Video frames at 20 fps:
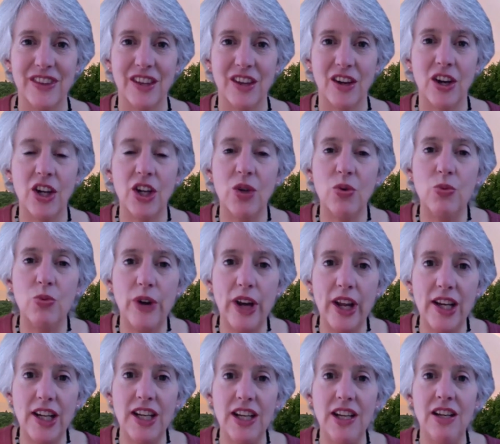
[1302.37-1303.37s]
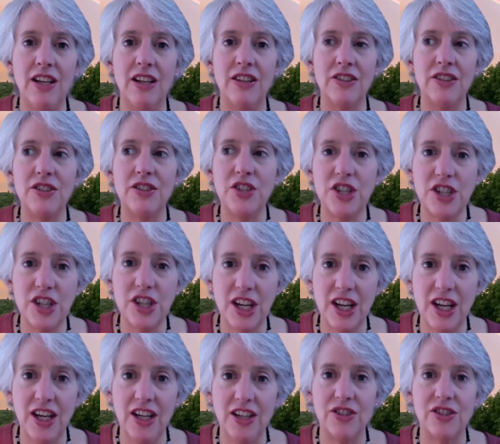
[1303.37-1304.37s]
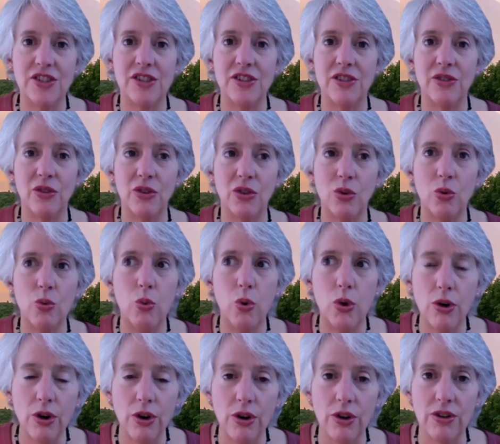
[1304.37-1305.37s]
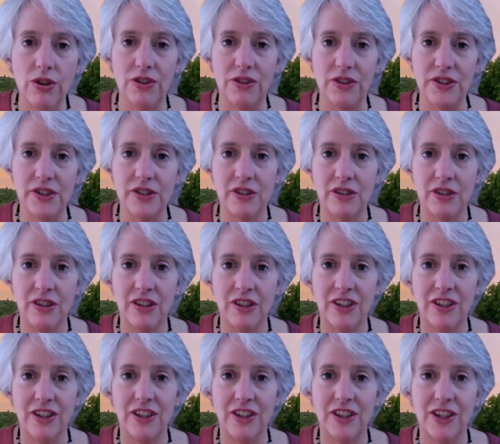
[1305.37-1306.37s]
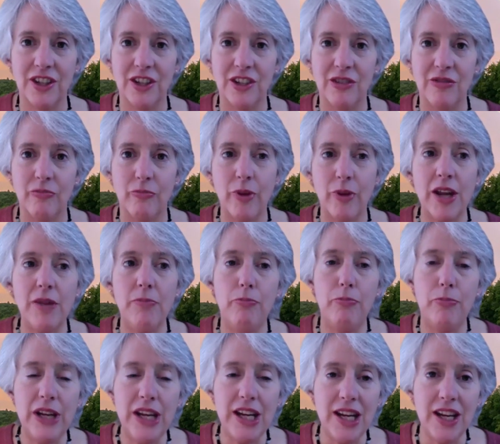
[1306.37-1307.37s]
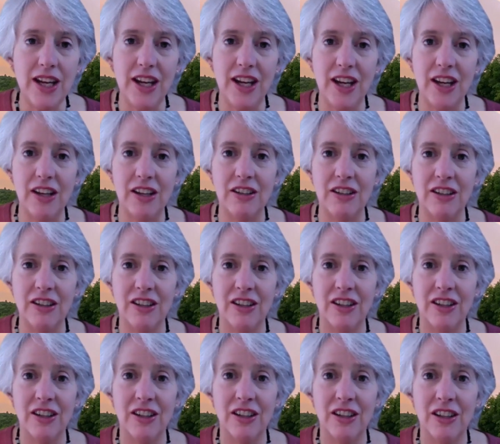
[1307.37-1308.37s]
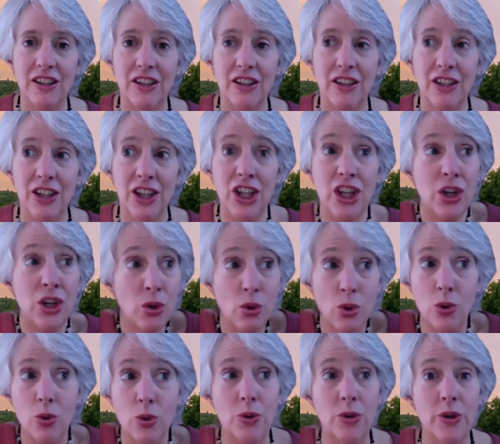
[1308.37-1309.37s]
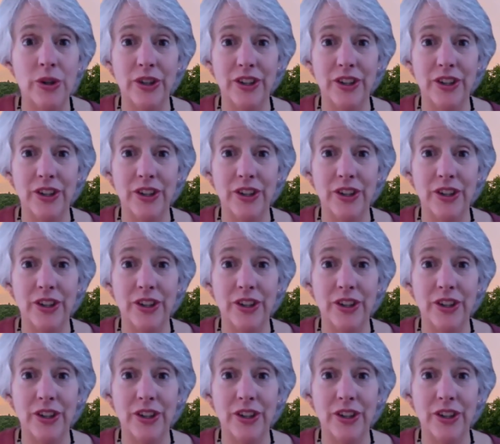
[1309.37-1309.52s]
Are you ready to change the world by being you?